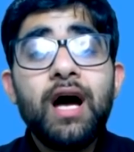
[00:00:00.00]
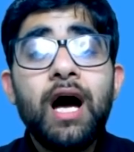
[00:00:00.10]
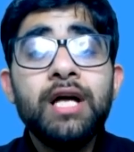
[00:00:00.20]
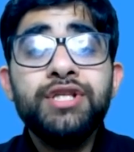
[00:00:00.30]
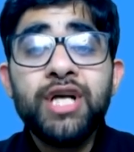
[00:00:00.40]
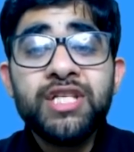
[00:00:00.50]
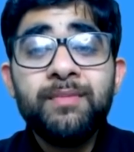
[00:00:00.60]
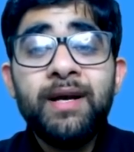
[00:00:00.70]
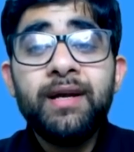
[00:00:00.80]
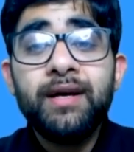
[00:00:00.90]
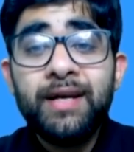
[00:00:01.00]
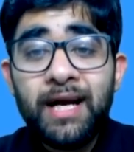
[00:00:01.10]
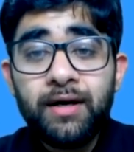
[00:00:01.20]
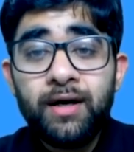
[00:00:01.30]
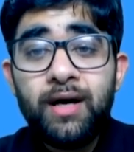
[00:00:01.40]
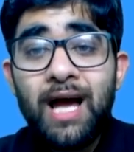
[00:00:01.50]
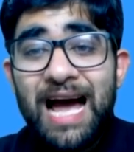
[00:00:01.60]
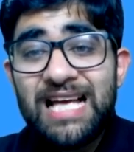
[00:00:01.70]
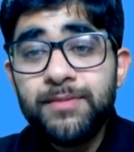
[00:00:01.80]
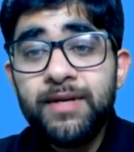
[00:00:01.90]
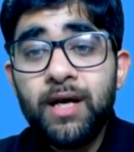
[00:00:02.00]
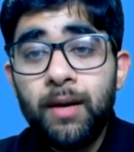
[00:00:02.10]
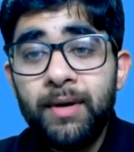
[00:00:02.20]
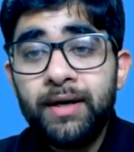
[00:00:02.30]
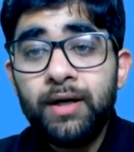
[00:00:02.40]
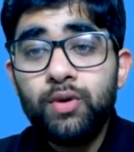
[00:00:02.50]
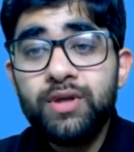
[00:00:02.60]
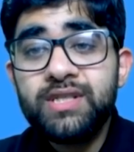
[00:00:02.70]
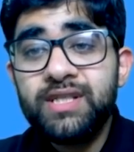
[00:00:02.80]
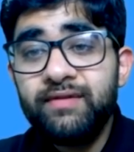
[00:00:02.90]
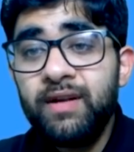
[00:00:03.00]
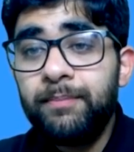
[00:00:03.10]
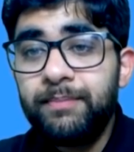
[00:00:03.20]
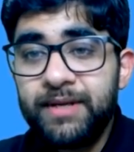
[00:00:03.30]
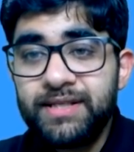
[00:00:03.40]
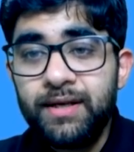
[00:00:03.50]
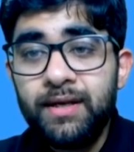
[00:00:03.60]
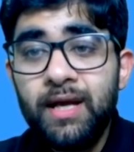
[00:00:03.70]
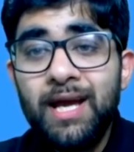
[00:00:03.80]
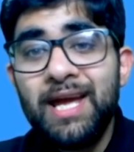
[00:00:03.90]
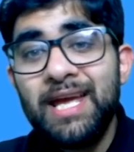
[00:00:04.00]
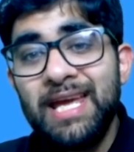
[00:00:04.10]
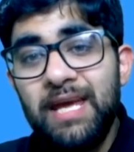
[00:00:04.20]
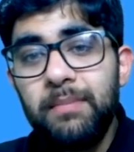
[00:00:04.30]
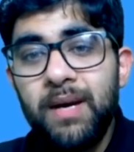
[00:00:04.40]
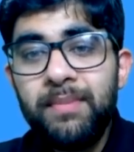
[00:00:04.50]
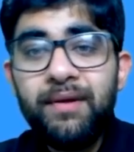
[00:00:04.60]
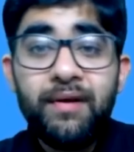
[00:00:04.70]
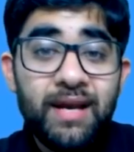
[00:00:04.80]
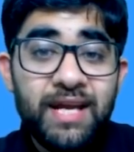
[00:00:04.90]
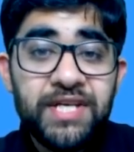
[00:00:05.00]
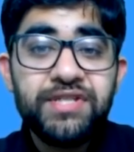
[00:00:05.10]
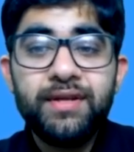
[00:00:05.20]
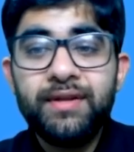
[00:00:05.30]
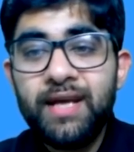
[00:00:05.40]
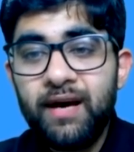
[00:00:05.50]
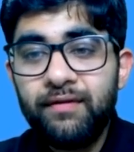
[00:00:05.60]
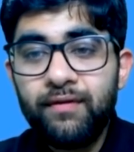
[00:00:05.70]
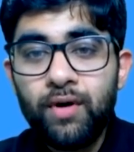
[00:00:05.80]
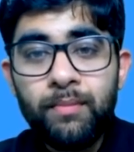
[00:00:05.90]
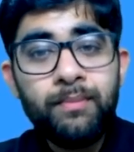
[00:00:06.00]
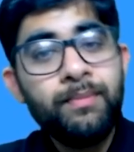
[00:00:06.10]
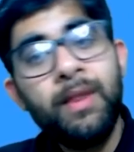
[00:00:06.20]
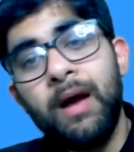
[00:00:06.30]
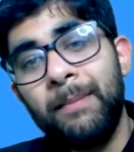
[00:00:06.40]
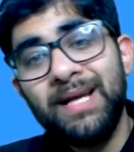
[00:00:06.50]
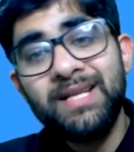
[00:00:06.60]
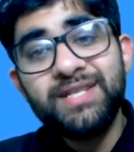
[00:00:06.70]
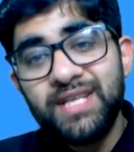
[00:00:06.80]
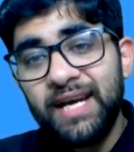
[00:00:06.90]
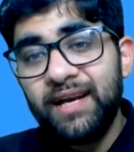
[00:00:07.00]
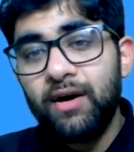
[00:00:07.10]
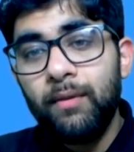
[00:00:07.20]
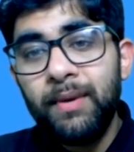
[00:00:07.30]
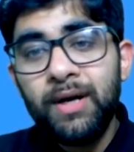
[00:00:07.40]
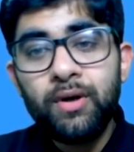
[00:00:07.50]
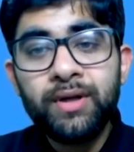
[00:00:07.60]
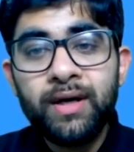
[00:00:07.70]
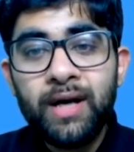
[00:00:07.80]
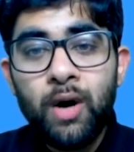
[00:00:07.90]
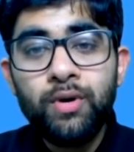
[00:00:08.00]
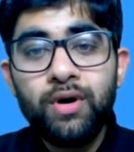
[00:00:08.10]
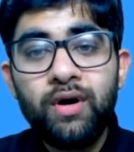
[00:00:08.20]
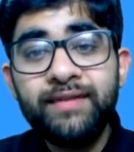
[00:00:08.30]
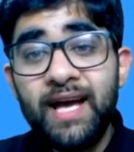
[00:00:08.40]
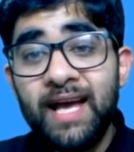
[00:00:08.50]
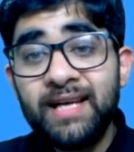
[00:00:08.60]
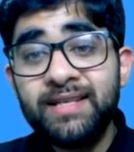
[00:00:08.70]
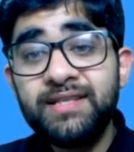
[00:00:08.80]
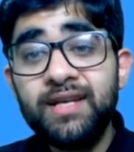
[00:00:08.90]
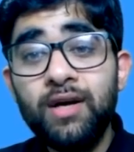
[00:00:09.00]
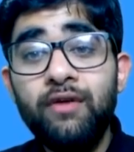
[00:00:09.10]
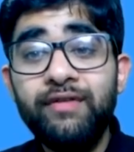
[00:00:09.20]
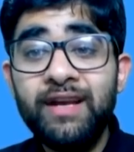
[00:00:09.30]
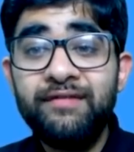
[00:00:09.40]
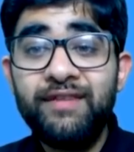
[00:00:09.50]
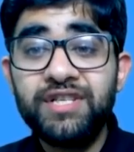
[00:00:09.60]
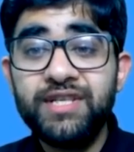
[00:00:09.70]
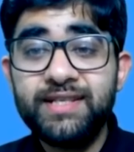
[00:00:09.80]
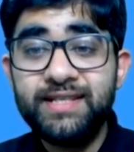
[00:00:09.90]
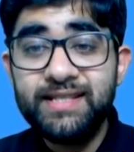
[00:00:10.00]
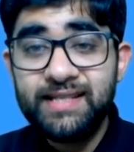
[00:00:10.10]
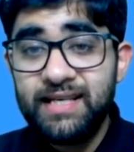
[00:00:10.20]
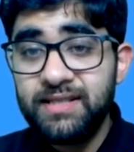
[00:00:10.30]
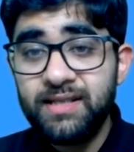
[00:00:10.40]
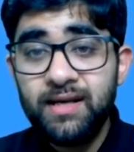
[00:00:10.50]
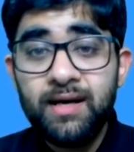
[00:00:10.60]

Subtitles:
a judgment debtor has been committed to the civil prison, he may be released therefrom by the state government on the ground of the existing of infectious disease,